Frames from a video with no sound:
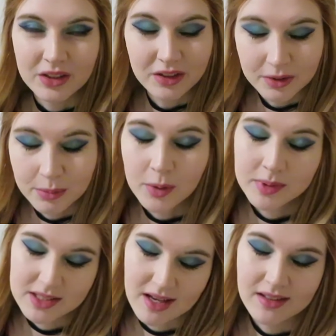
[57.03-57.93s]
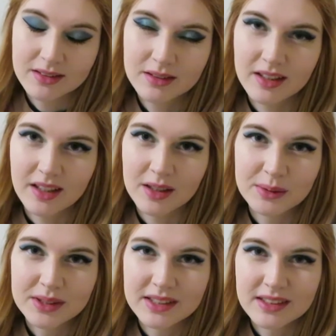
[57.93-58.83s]
You can probably tell
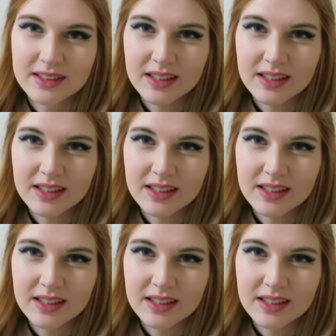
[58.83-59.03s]
it was